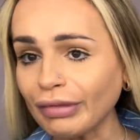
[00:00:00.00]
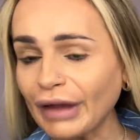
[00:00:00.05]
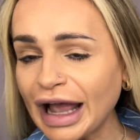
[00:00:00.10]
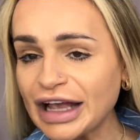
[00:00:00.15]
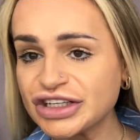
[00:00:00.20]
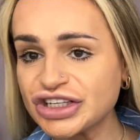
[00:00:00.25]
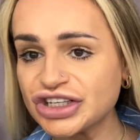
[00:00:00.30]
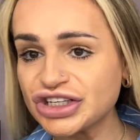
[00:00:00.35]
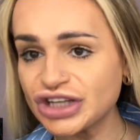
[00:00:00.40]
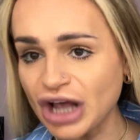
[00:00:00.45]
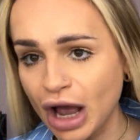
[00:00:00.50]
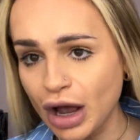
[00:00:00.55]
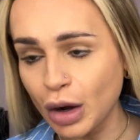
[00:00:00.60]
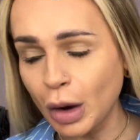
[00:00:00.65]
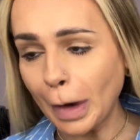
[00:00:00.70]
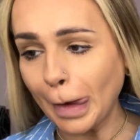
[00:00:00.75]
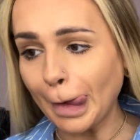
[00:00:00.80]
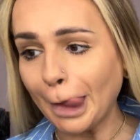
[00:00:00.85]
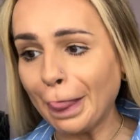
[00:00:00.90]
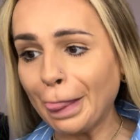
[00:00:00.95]

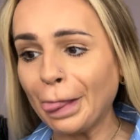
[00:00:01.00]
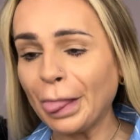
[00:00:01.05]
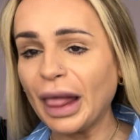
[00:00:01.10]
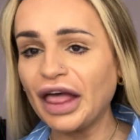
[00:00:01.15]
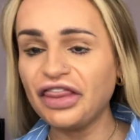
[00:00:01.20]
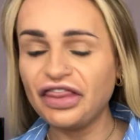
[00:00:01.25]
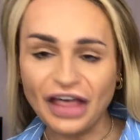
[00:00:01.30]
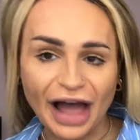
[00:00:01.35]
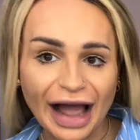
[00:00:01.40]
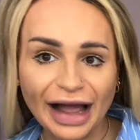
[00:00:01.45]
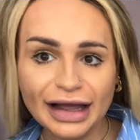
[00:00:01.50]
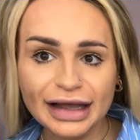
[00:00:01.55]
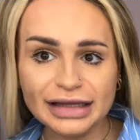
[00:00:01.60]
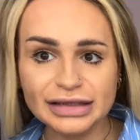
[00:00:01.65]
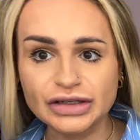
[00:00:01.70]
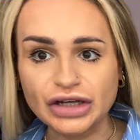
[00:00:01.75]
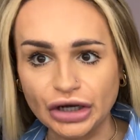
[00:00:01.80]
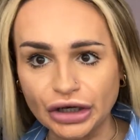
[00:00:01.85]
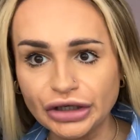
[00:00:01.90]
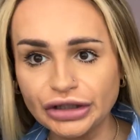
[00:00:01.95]
So, that
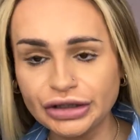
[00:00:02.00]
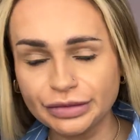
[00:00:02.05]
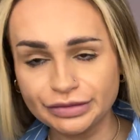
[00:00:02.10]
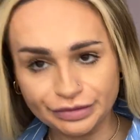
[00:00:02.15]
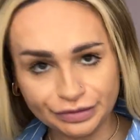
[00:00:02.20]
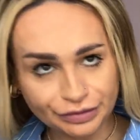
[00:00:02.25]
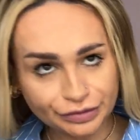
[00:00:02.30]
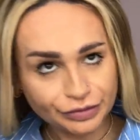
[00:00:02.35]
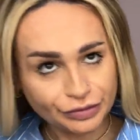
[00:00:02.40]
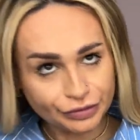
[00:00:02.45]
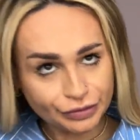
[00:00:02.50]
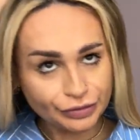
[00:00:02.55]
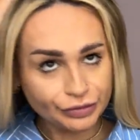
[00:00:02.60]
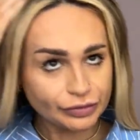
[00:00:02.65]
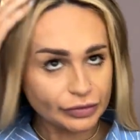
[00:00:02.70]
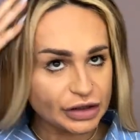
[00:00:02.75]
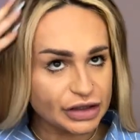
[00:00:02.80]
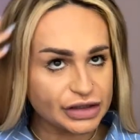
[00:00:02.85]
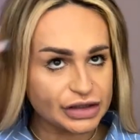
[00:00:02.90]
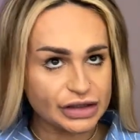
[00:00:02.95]
is good.
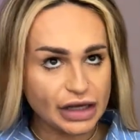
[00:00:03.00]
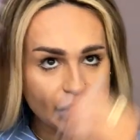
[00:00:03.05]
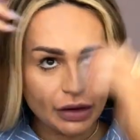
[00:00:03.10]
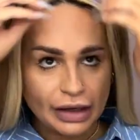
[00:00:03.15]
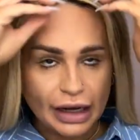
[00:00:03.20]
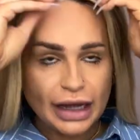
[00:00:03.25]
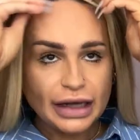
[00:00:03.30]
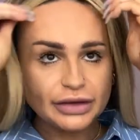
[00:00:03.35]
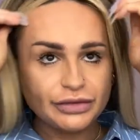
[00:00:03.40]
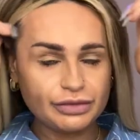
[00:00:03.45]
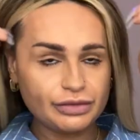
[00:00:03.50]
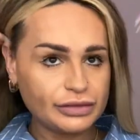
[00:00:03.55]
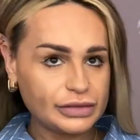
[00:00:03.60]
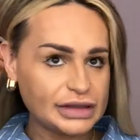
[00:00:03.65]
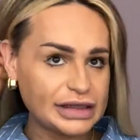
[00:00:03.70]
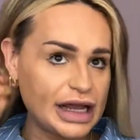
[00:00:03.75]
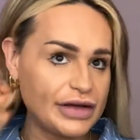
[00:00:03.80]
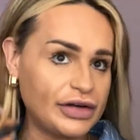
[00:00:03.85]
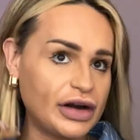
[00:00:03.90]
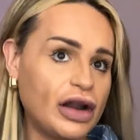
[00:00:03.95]
So glad,
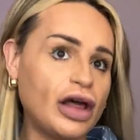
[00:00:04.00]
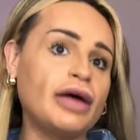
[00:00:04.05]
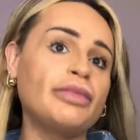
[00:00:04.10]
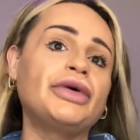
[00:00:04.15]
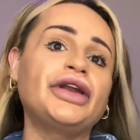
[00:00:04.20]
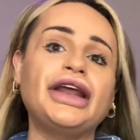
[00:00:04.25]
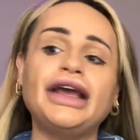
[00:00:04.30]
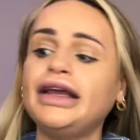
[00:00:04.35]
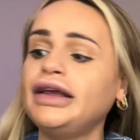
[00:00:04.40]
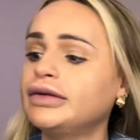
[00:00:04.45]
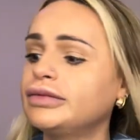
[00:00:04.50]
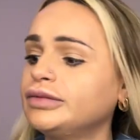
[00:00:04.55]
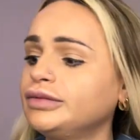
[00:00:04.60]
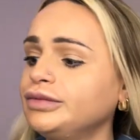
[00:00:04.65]
saving a lot of money.